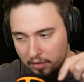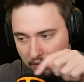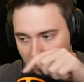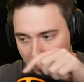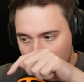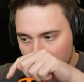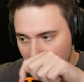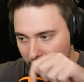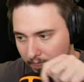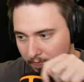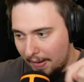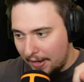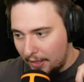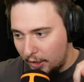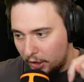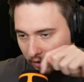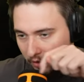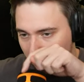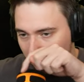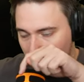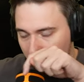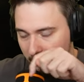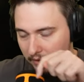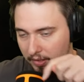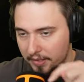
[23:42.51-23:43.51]
the
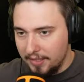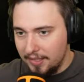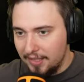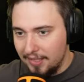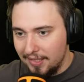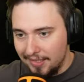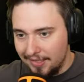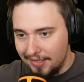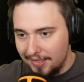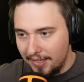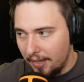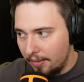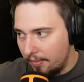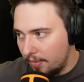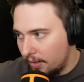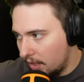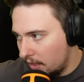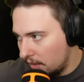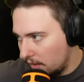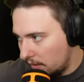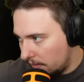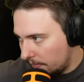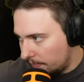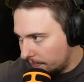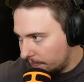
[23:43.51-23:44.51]
special uh, is the same
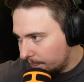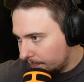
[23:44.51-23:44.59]
color.